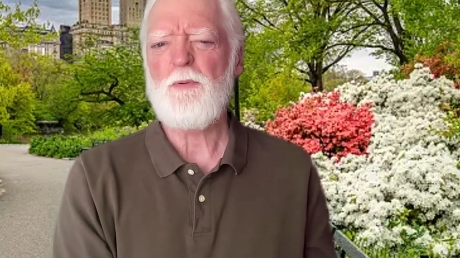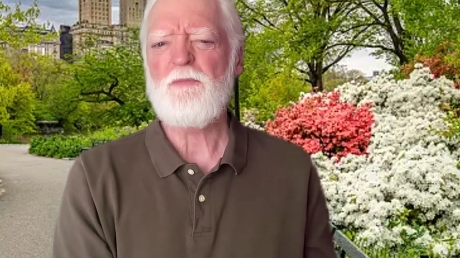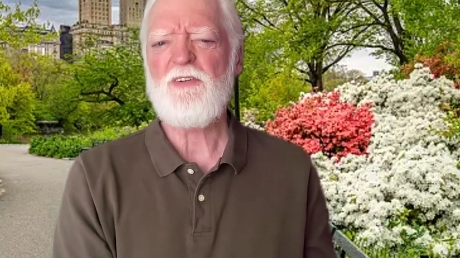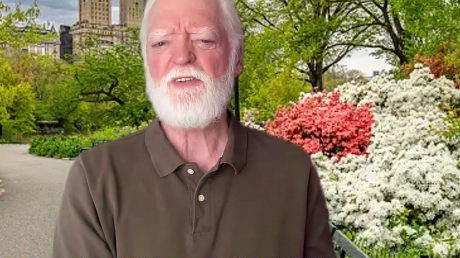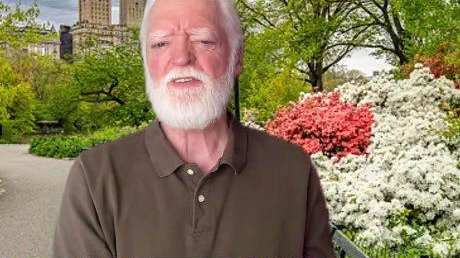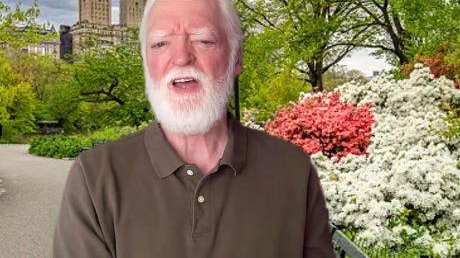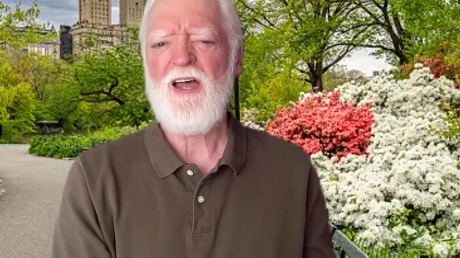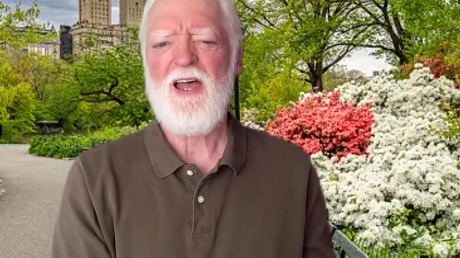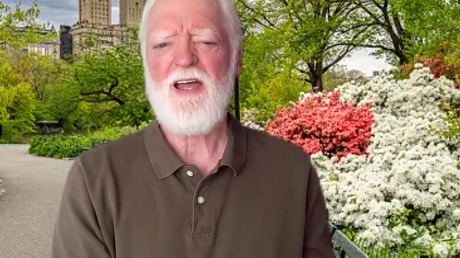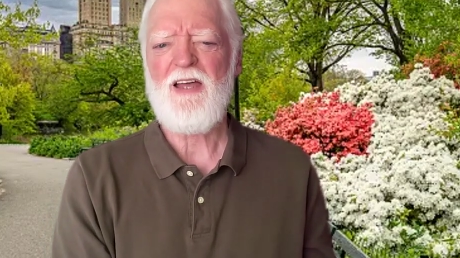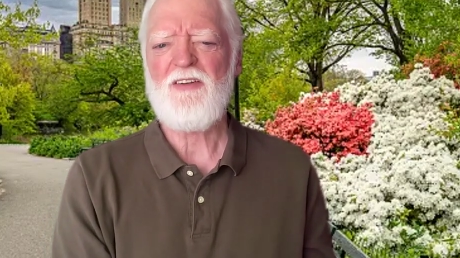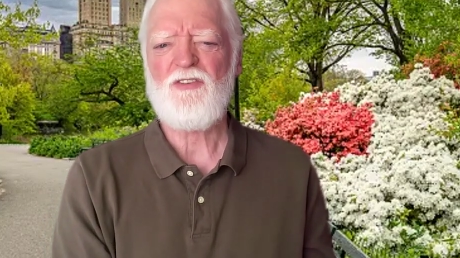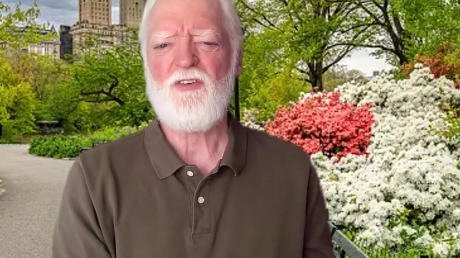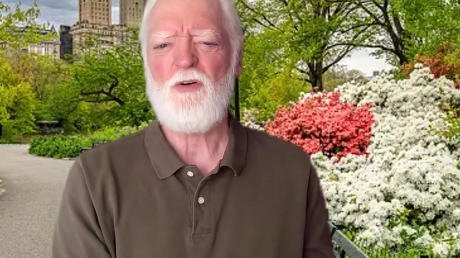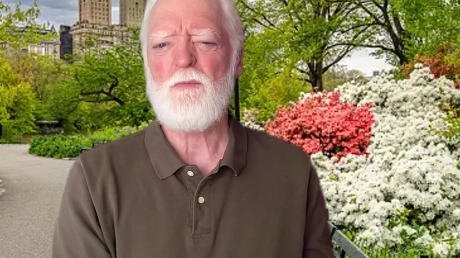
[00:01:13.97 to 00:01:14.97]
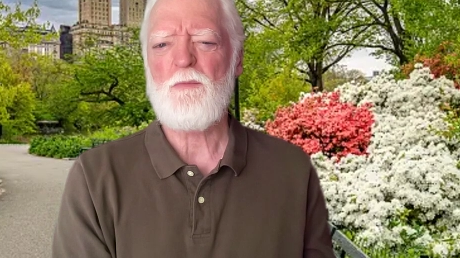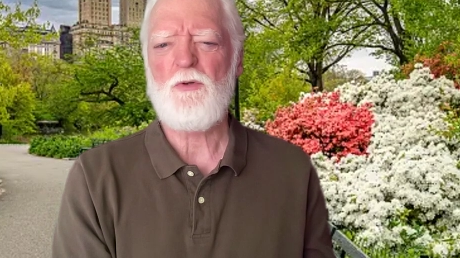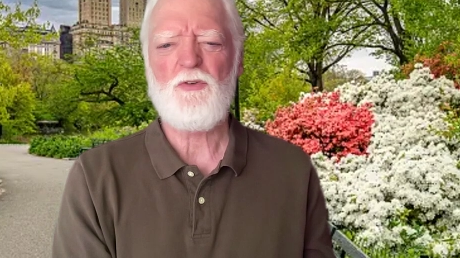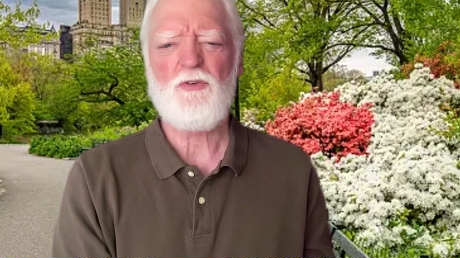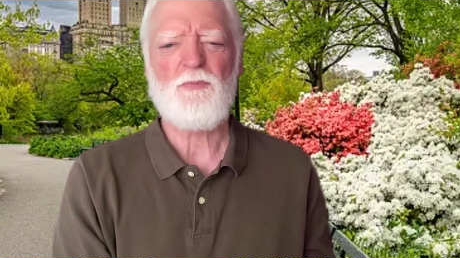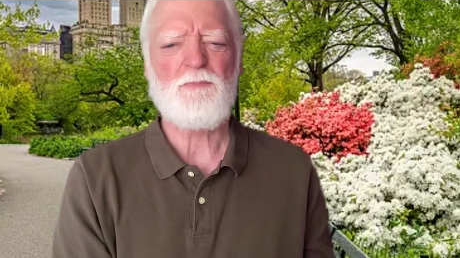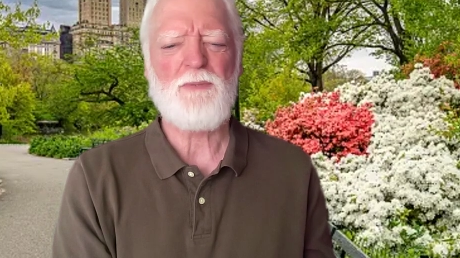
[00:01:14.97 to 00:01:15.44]
of the task
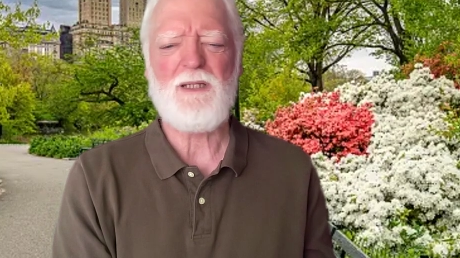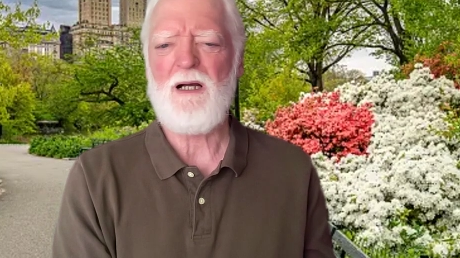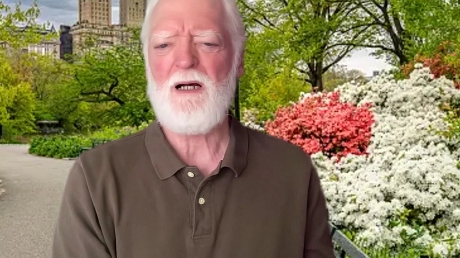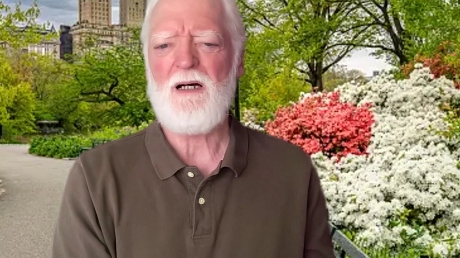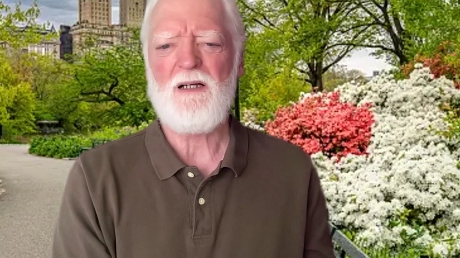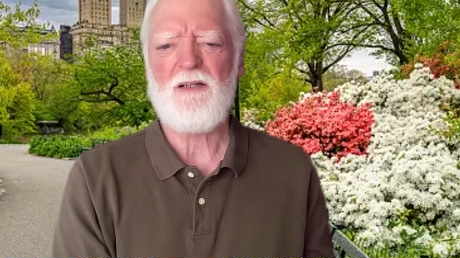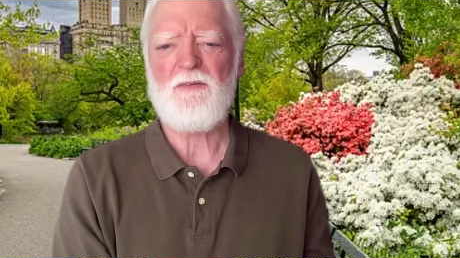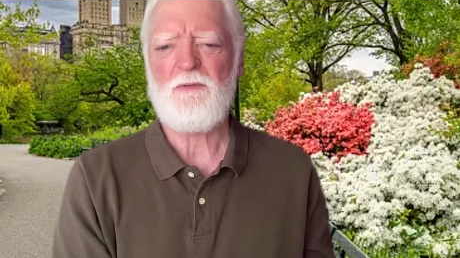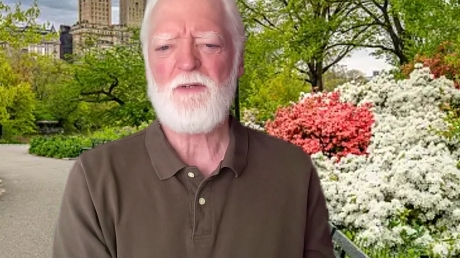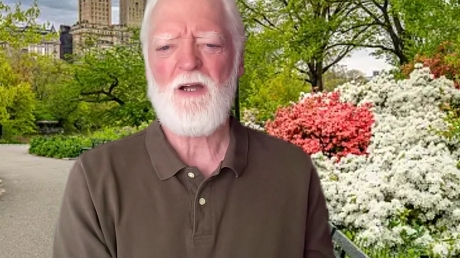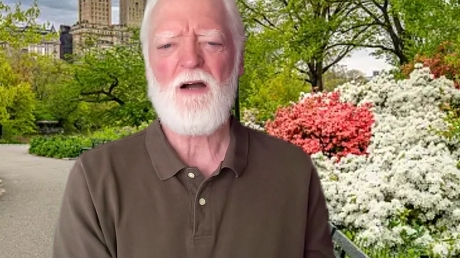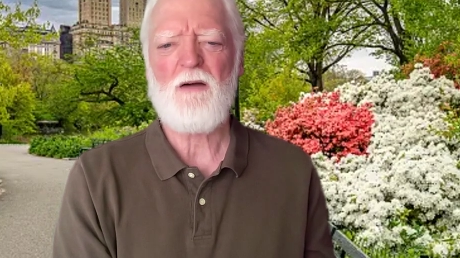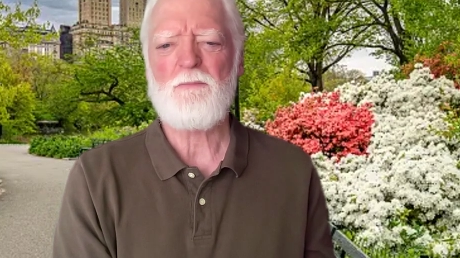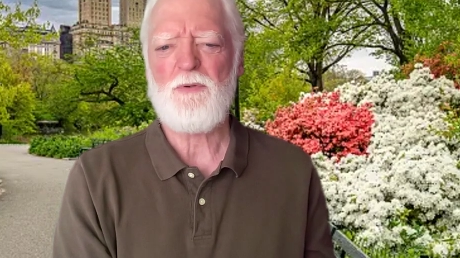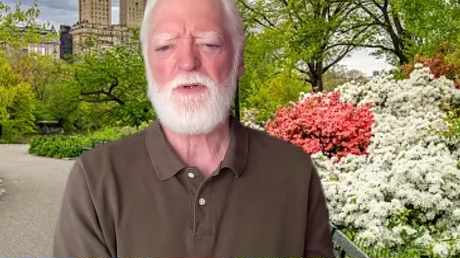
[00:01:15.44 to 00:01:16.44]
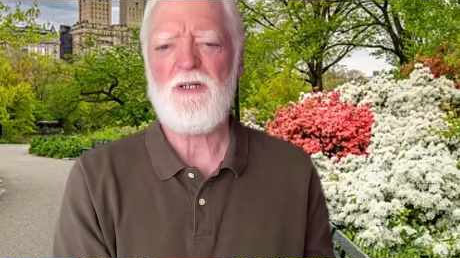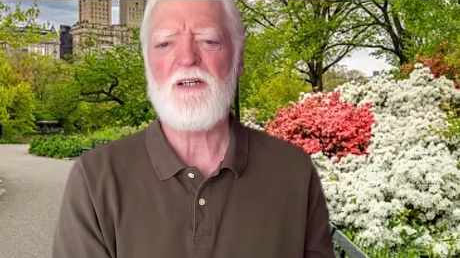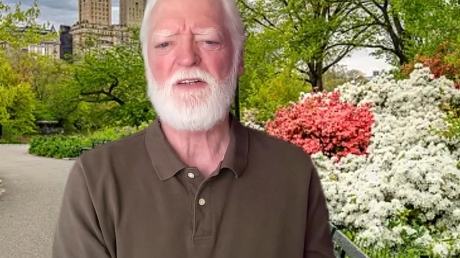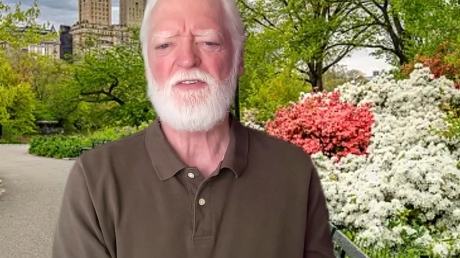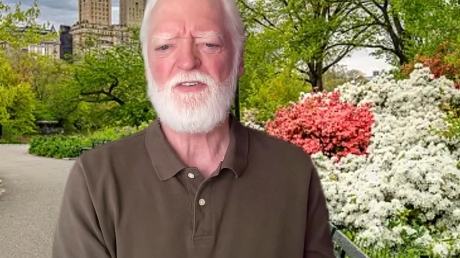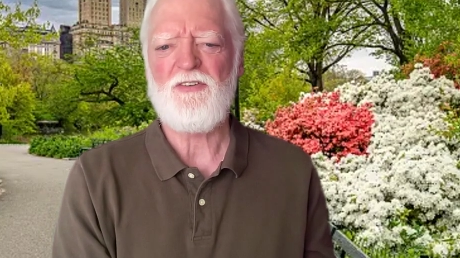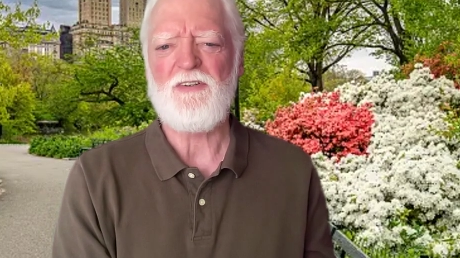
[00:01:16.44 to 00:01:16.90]
almost beyond
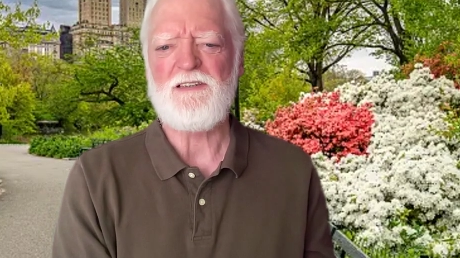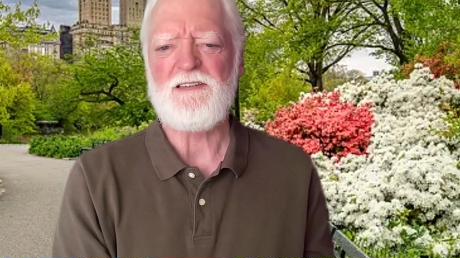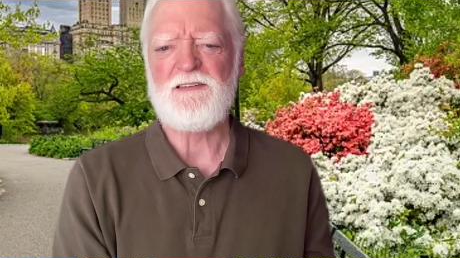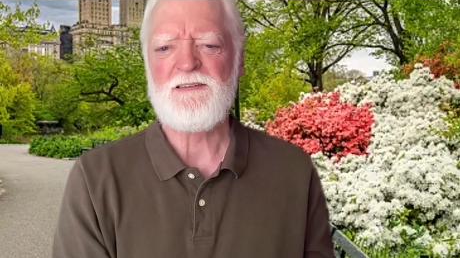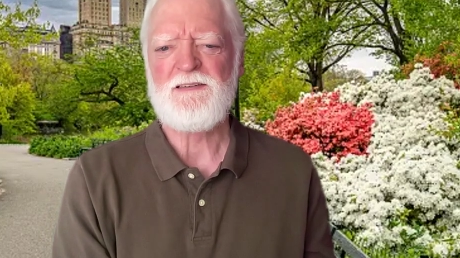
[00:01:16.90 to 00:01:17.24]
comprehension.